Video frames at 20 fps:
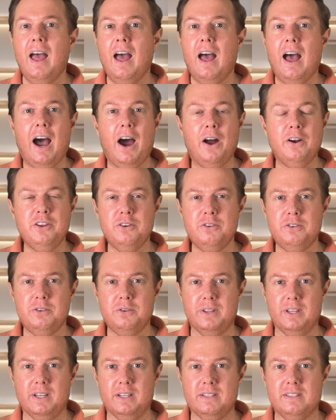How do you do
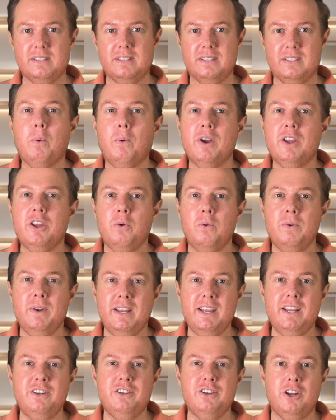this? What you
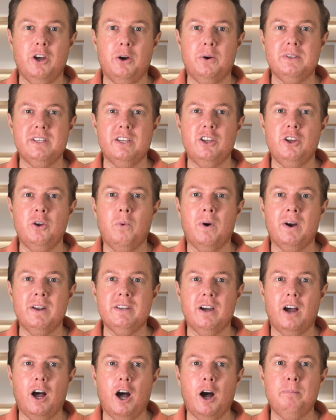need to know is that you want
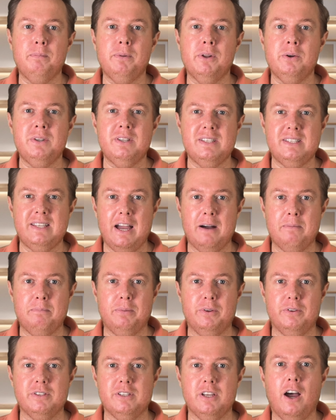to upload
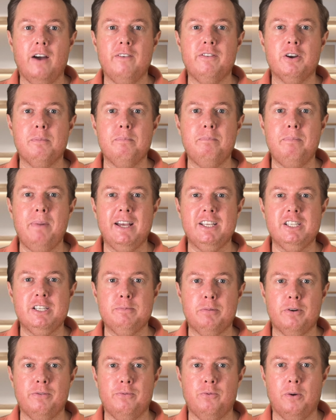samples of your best
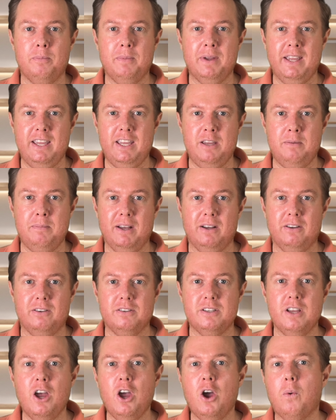performing emails,
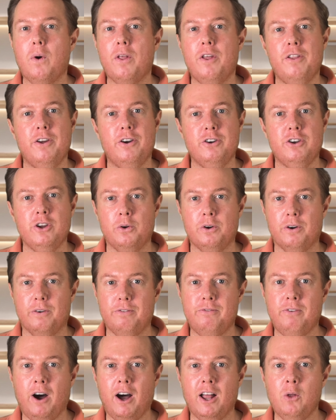whether they're donor
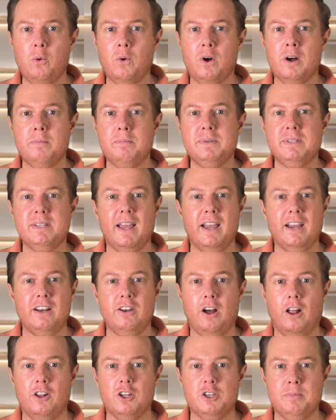follow-ups,
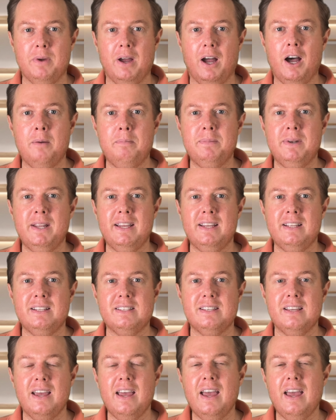acknowledgement updates,